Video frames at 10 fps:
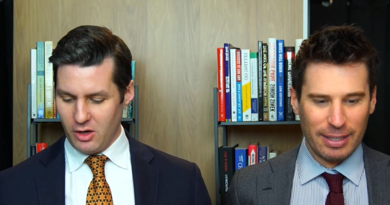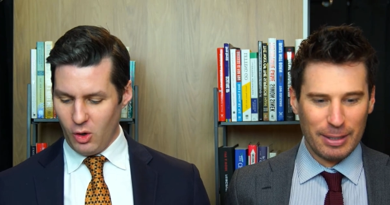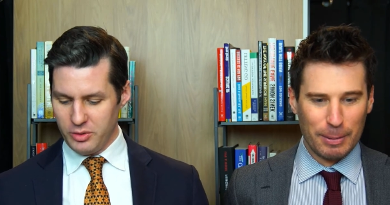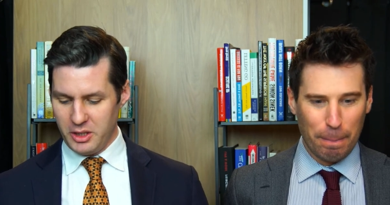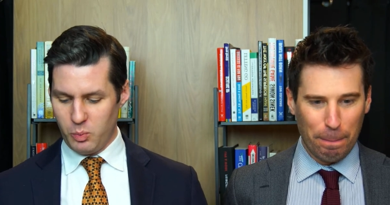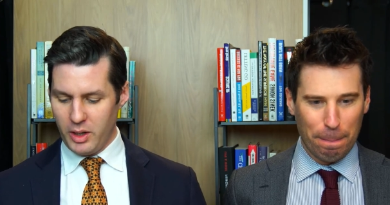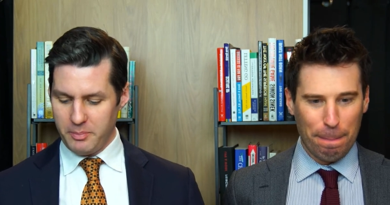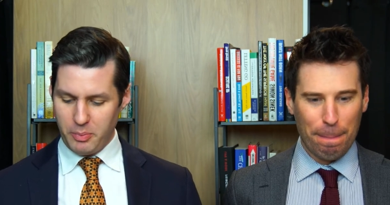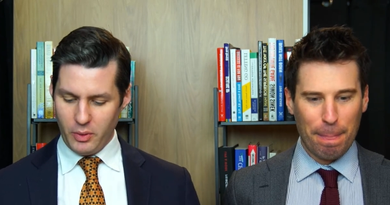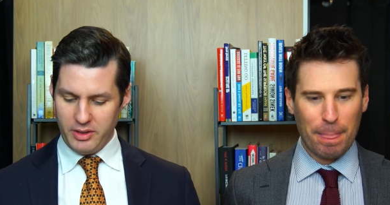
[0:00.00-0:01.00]
Speaker 1: Only one
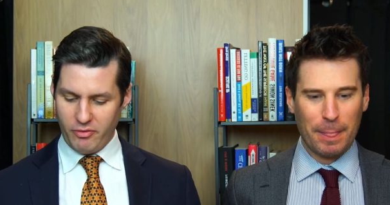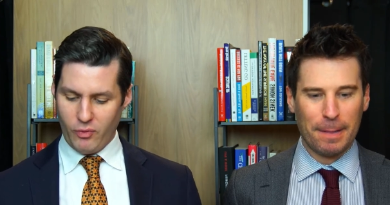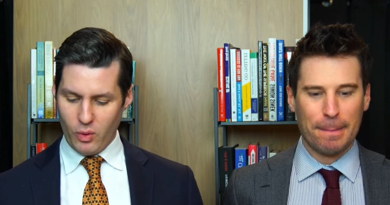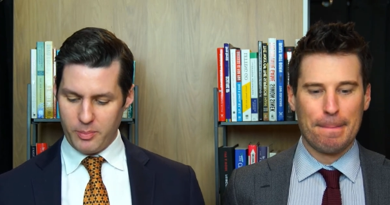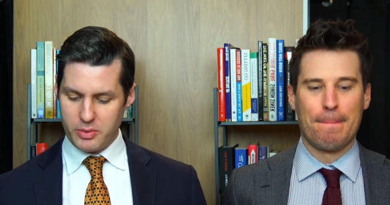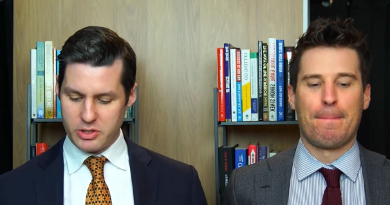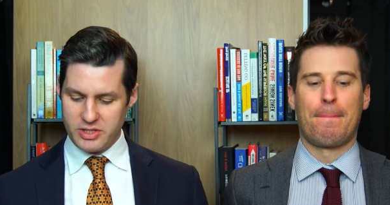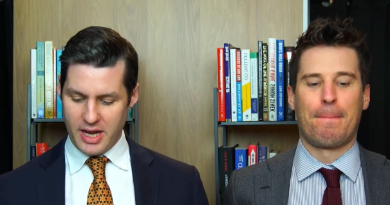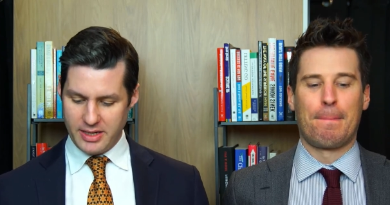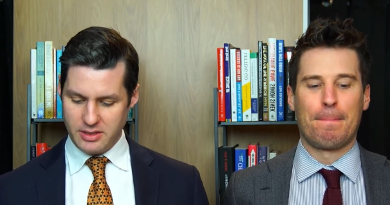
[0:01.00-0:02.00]
point four
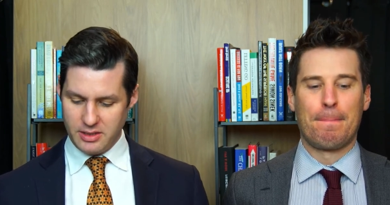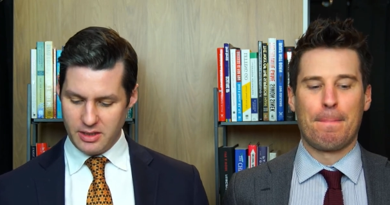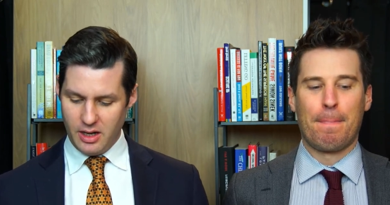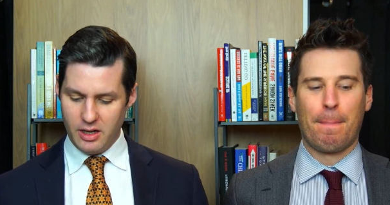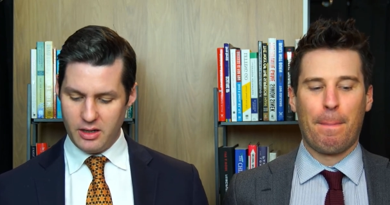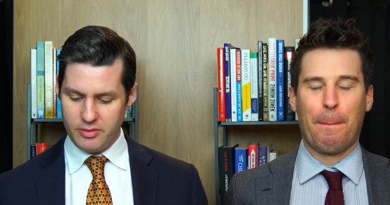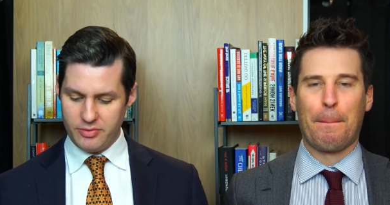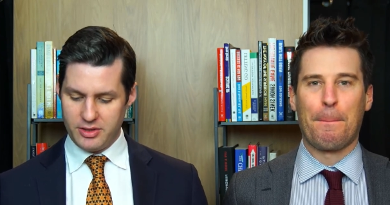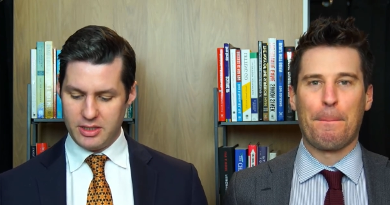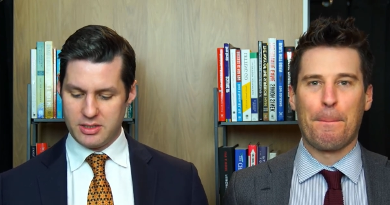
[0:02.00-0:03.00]
percent of
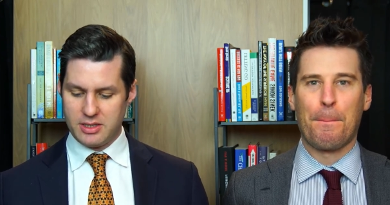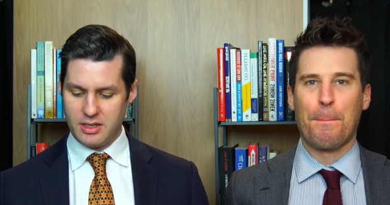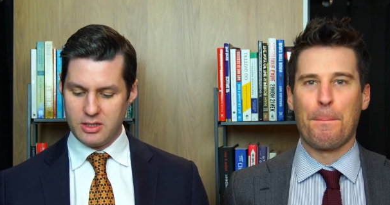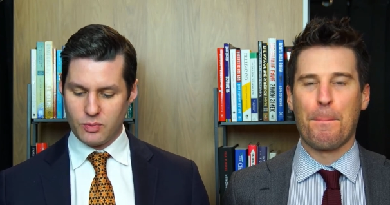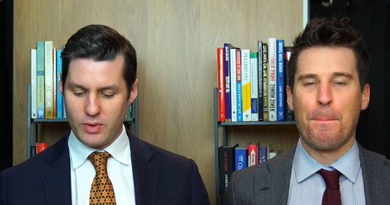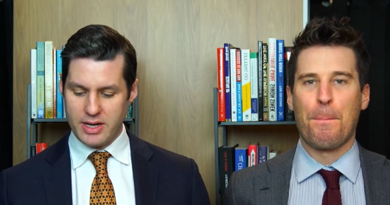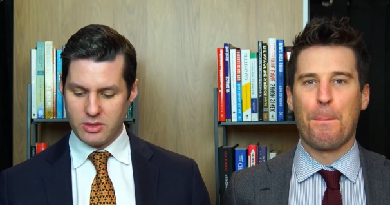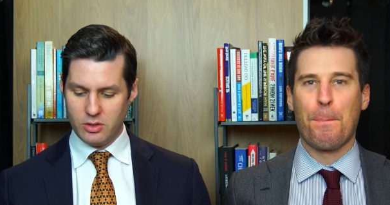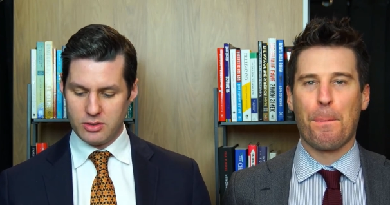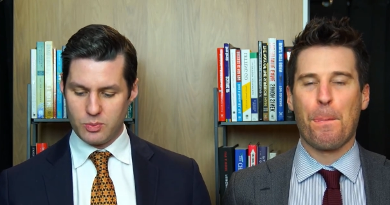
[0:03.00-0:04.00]
the city's
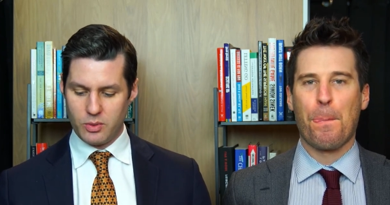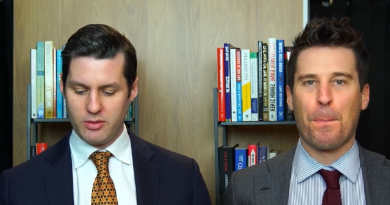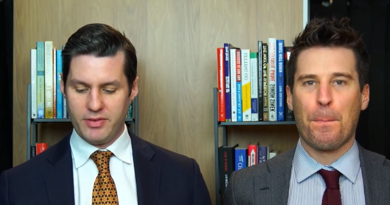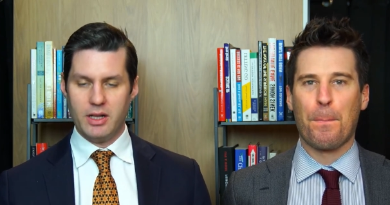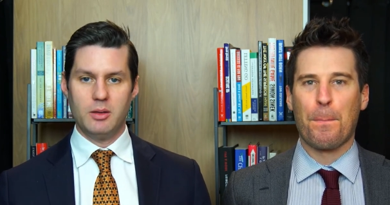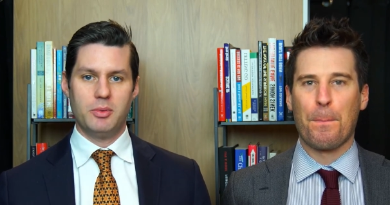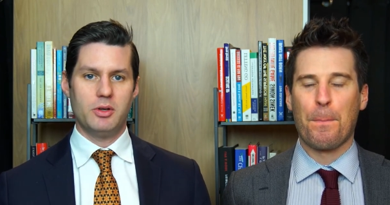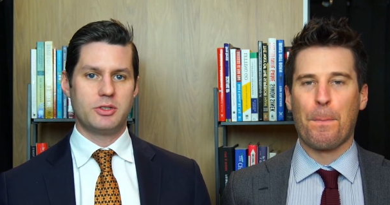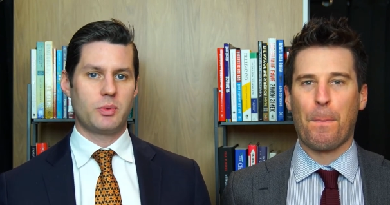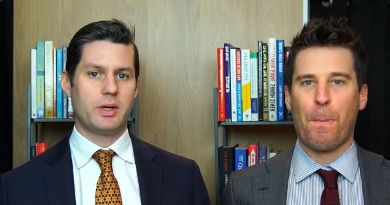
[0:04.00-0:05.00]
rentals were available
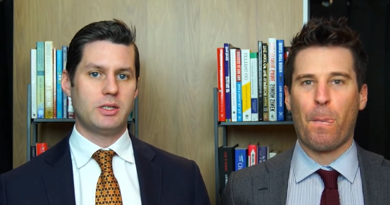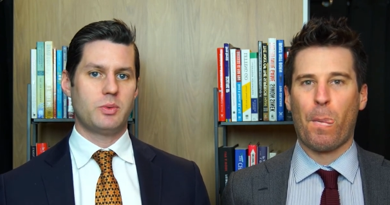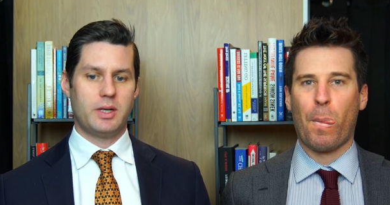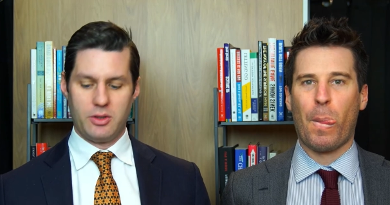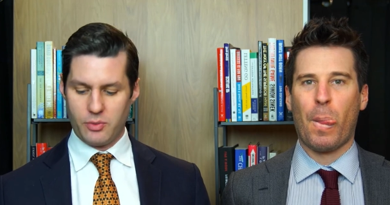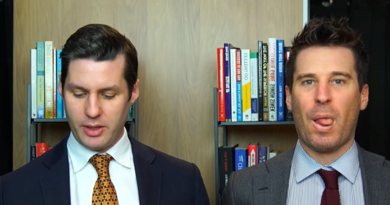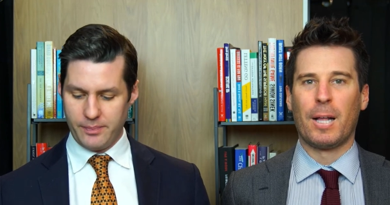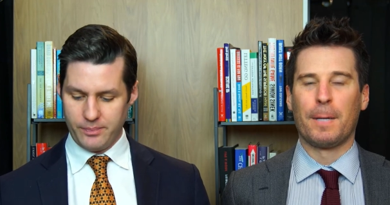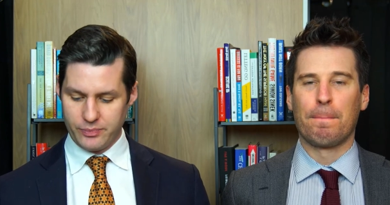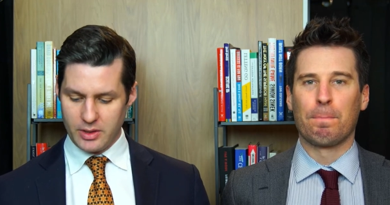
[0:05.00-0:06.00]
in twenty twenty-three.
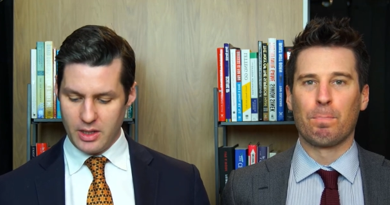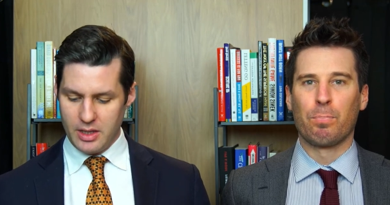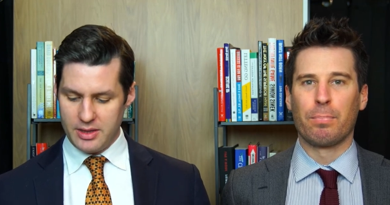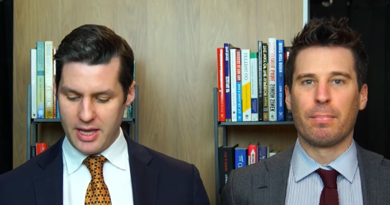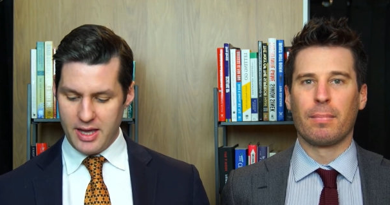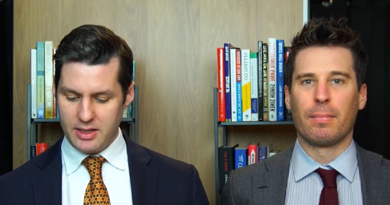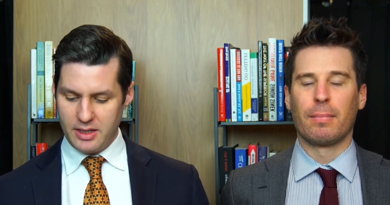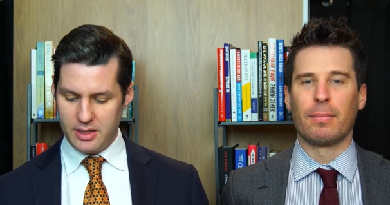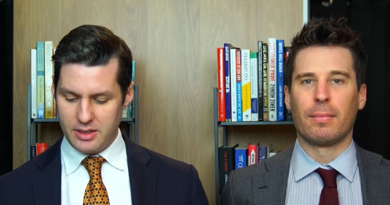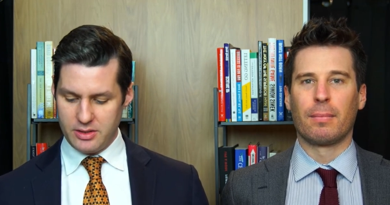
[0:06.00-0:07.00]
That
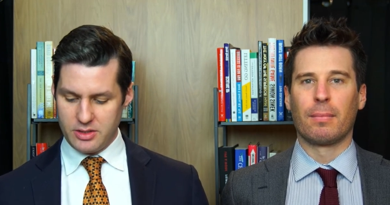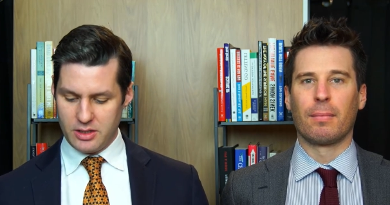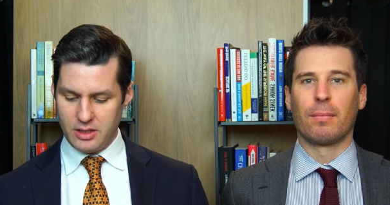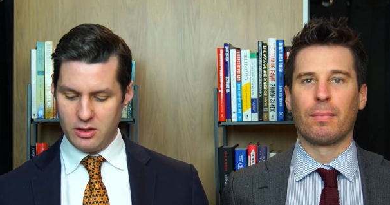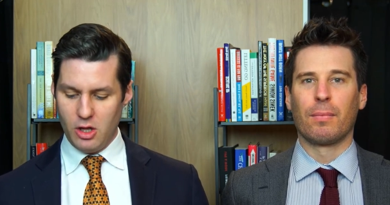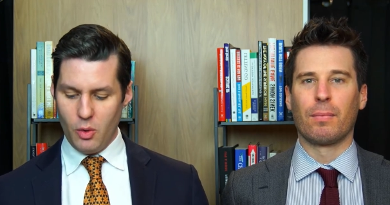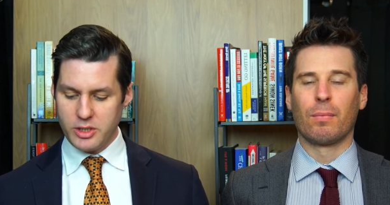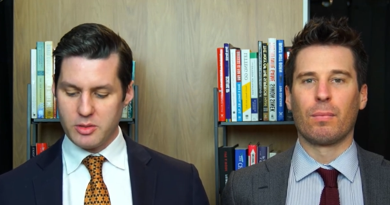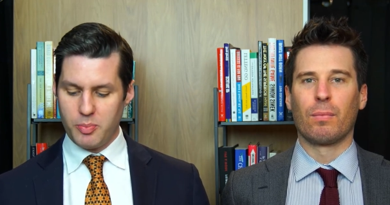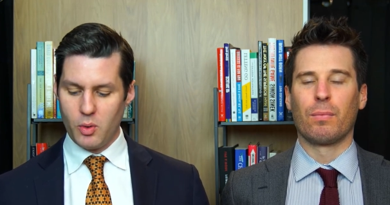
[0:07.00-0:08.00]
is the
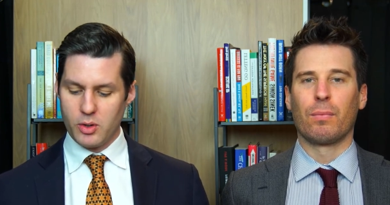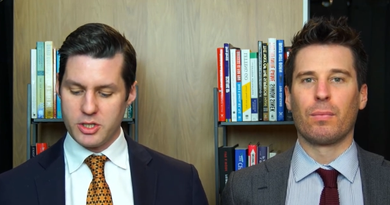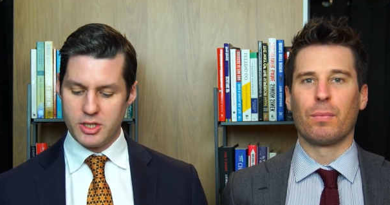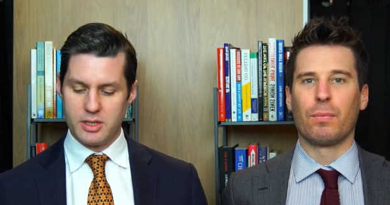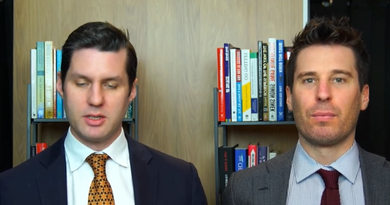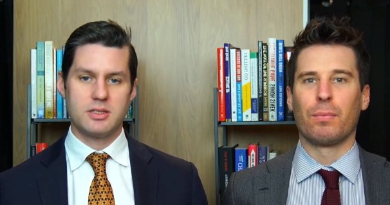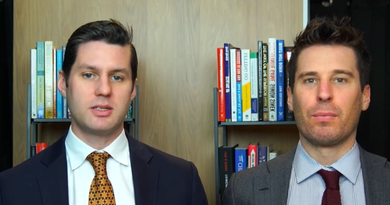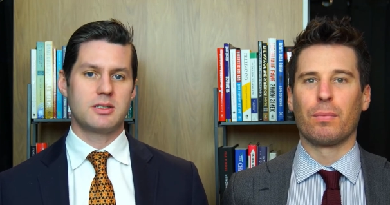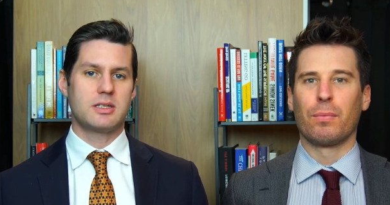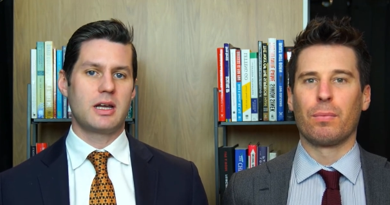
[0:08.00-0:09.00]
lowest portion
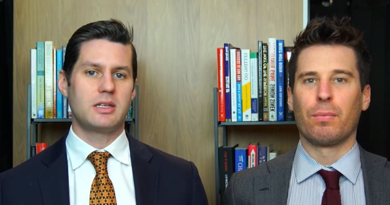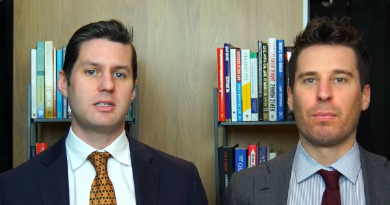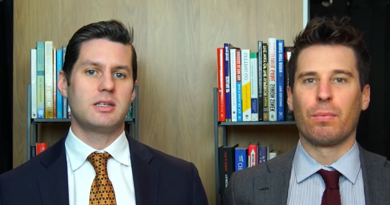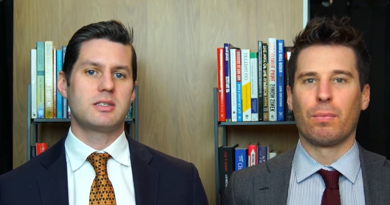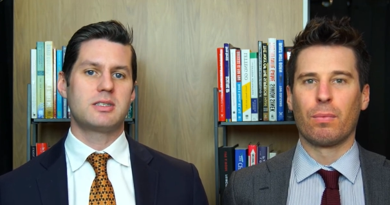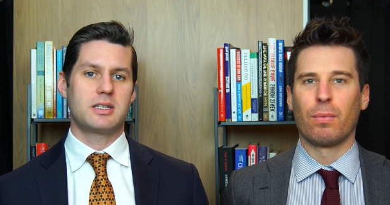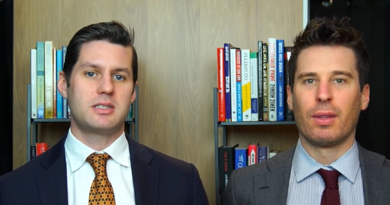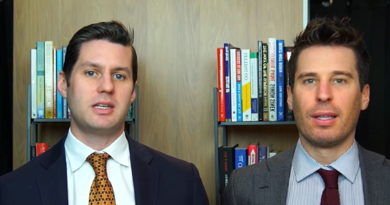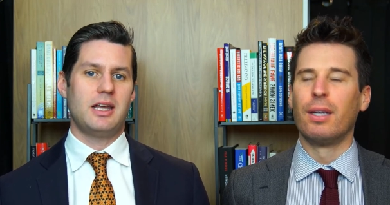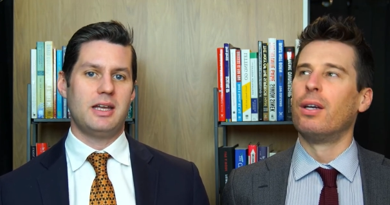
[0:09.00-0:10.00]
since nineteen
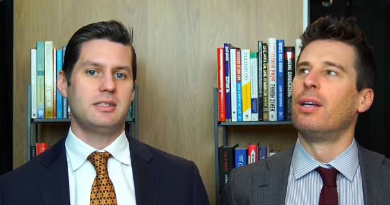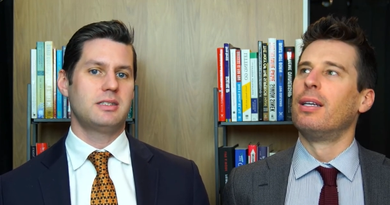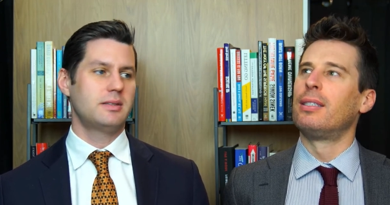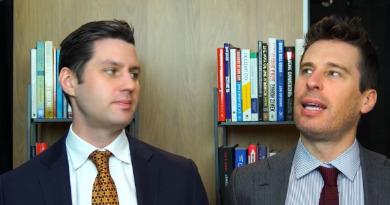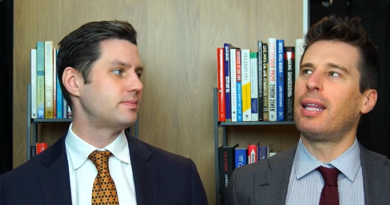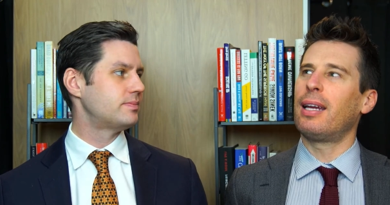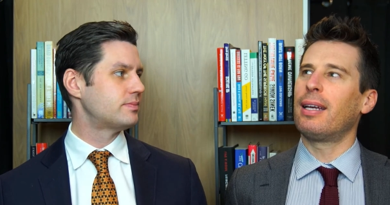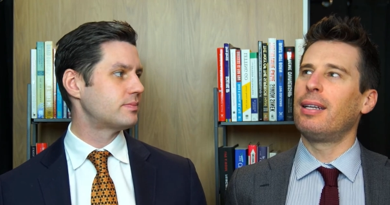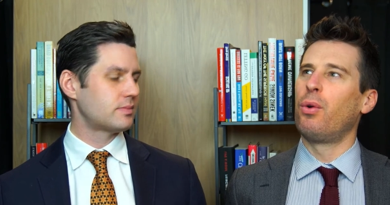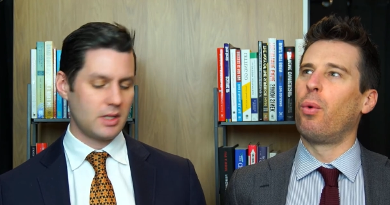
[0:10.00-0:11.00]
sixty-eight. Say that
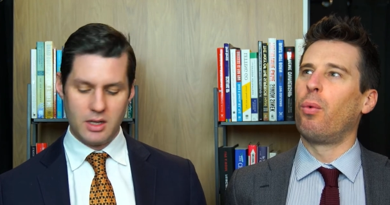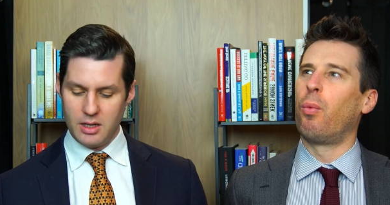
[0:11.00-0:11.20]
again.